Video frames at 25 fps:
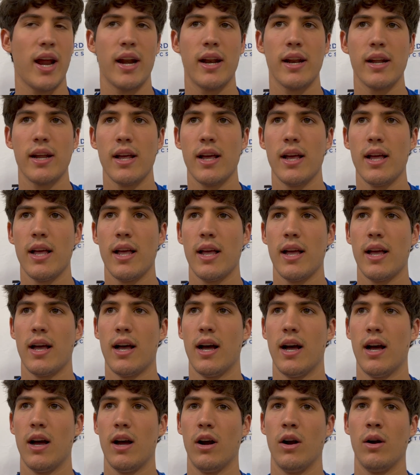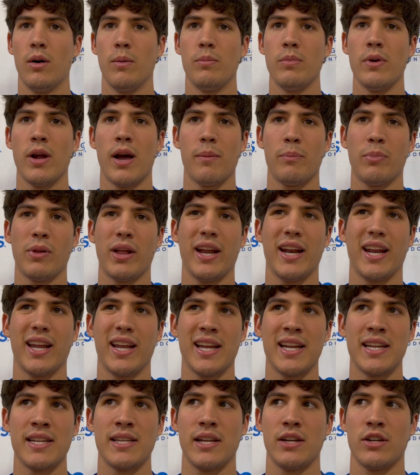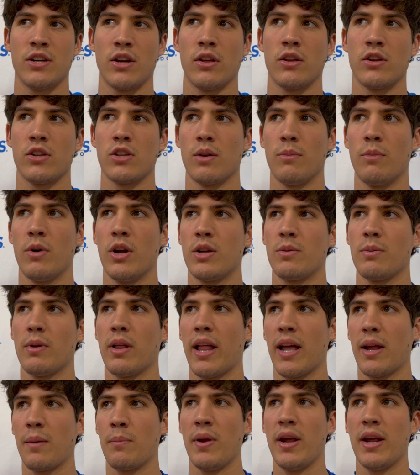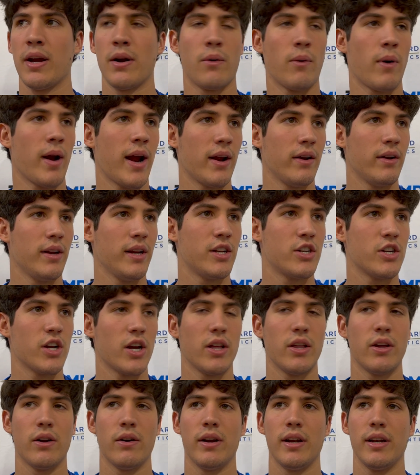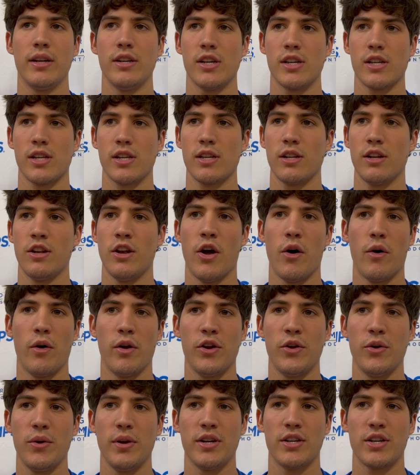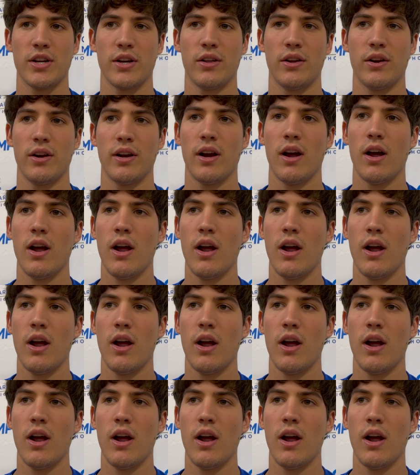Or not playing against each other so much, but like being around each other and just knowing who each other